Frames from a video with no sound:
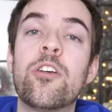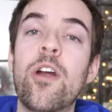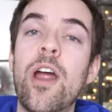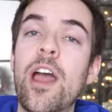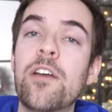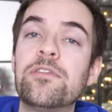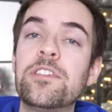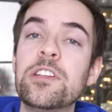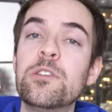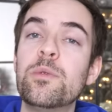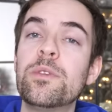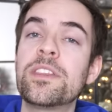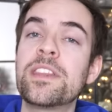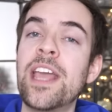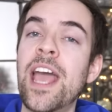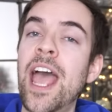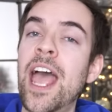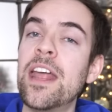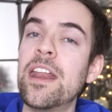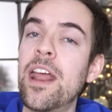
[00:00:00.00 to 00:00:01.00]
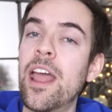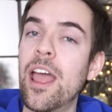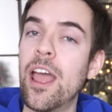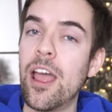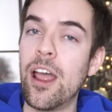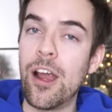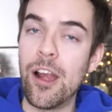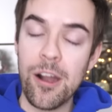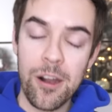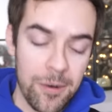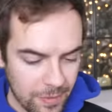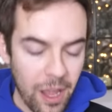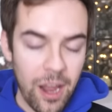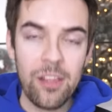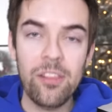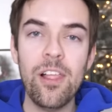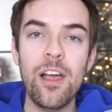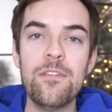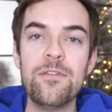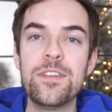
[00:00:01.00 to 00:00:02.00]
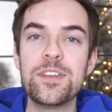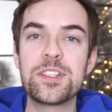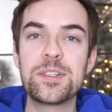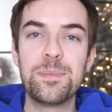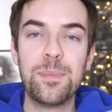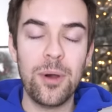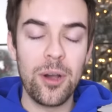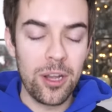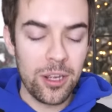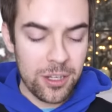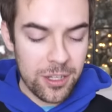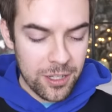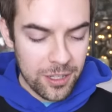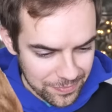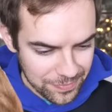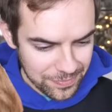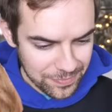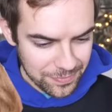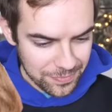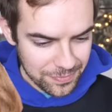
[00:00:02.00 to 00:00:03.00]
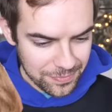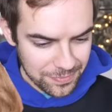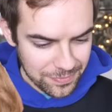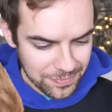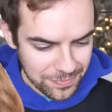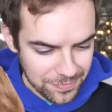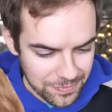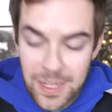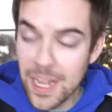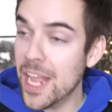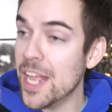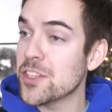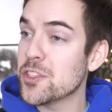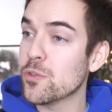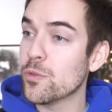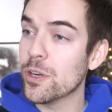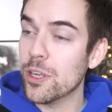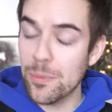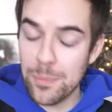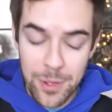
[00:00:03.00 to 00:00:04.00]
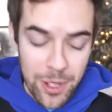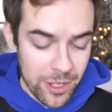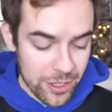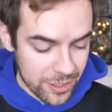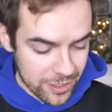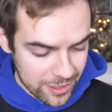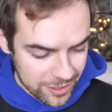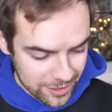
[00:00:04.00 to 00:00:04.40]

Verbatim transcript: Crafting with Cat Hair. I love this book. Ew. Yeah, it's a real book.